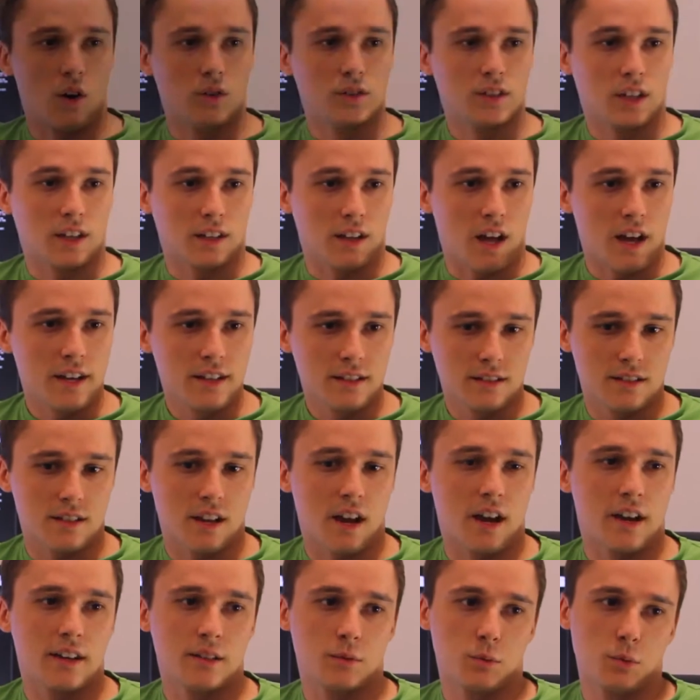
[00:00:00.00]
On the client
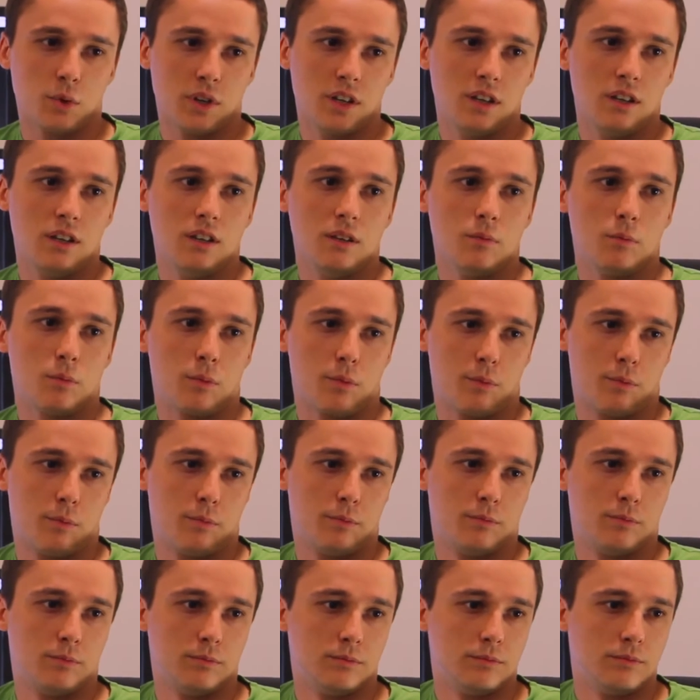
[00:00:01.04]
side, we
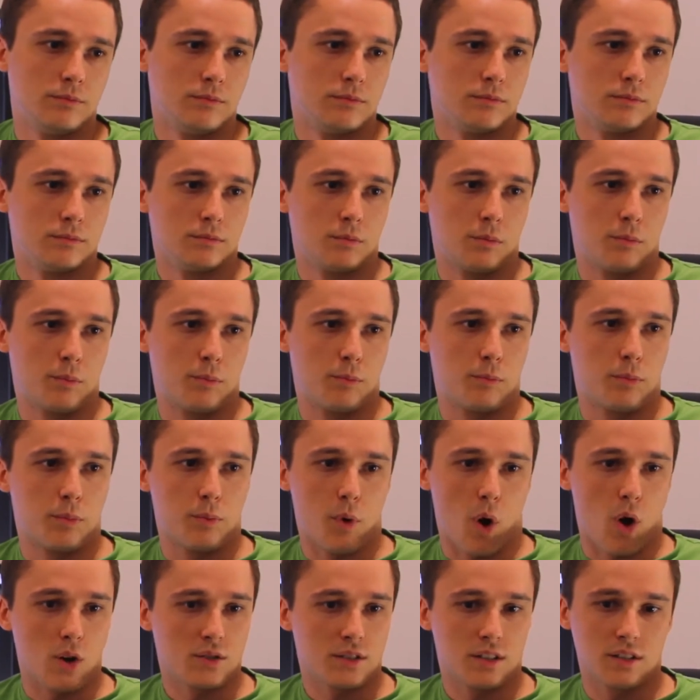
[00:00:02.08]

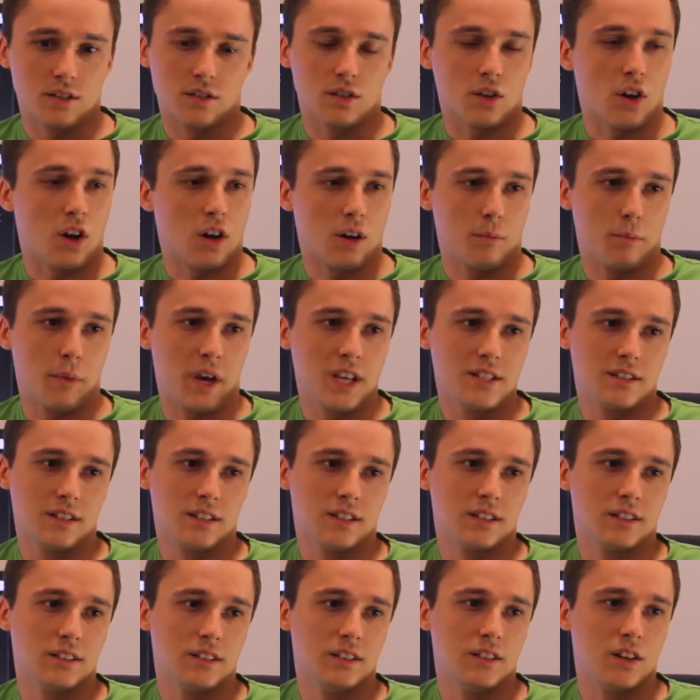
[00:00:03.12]
process
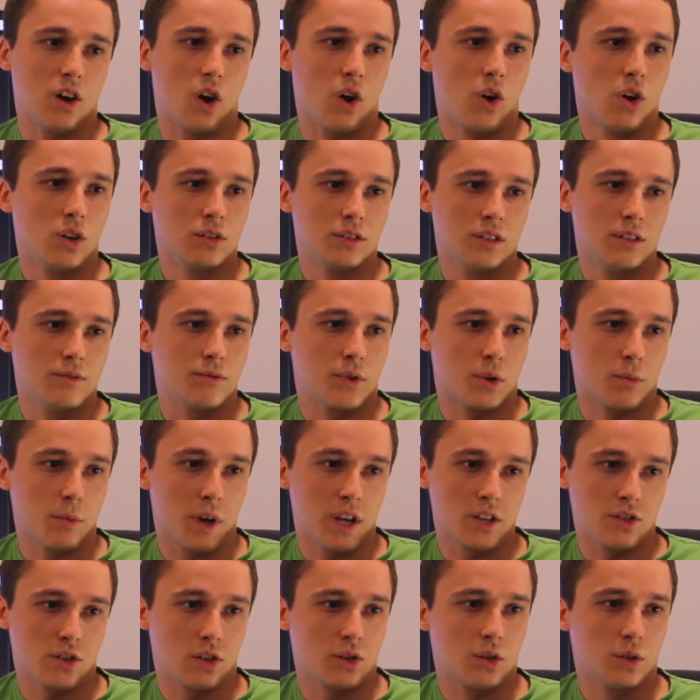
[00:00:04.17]
basically all the
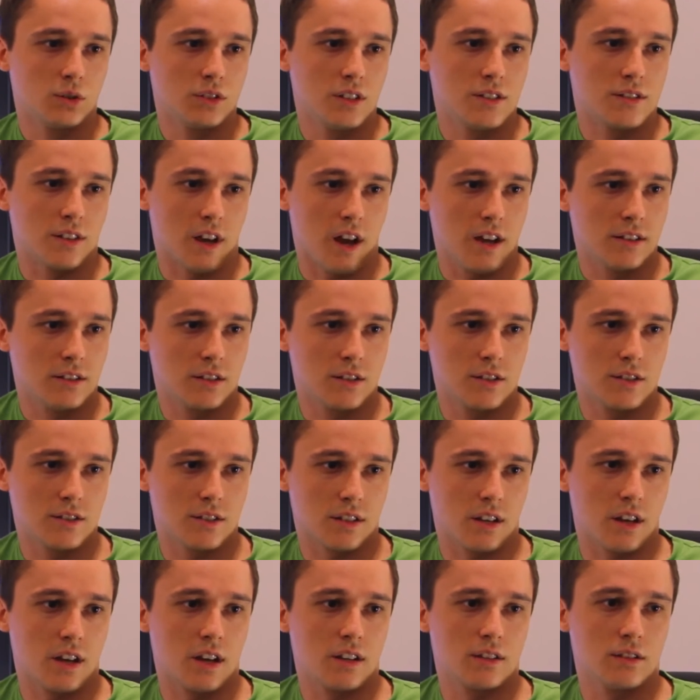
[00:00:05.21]
information, all these
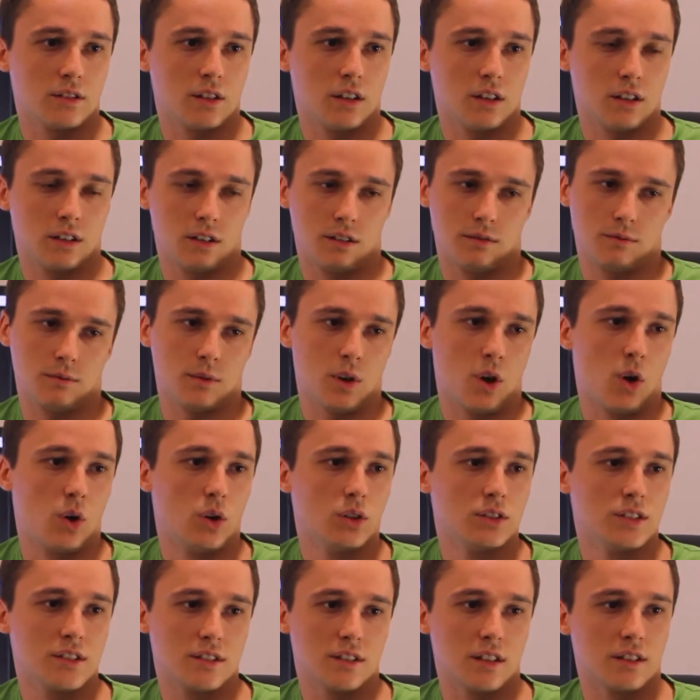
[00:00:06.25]
headers, and
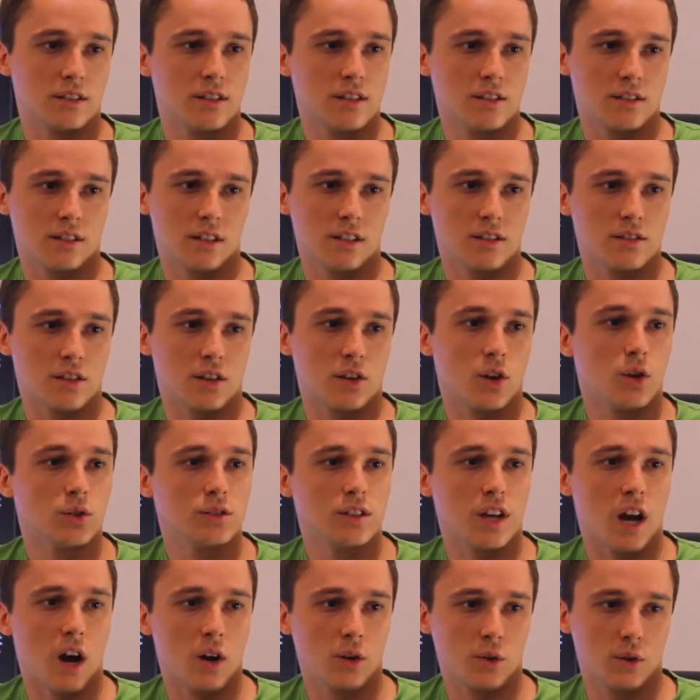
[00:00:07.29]
all the statistics and all
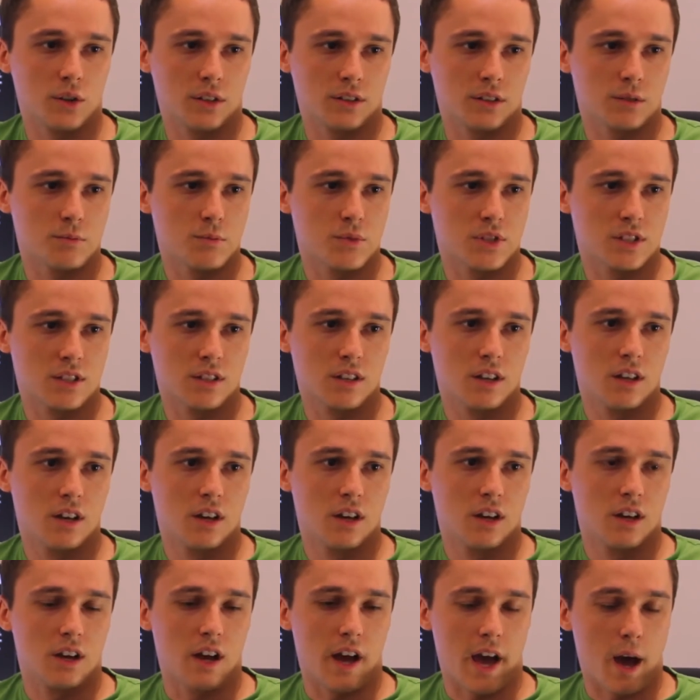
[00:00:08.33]
the algorithms
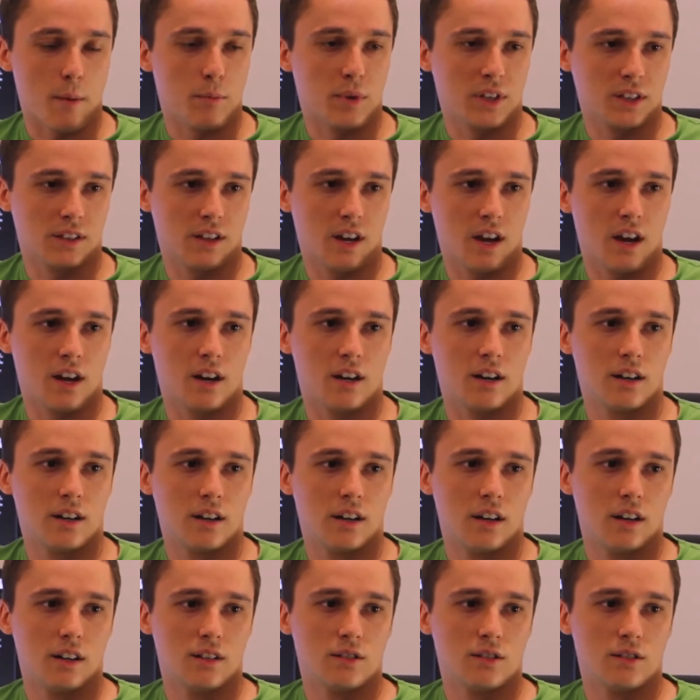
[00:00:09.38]
happen there.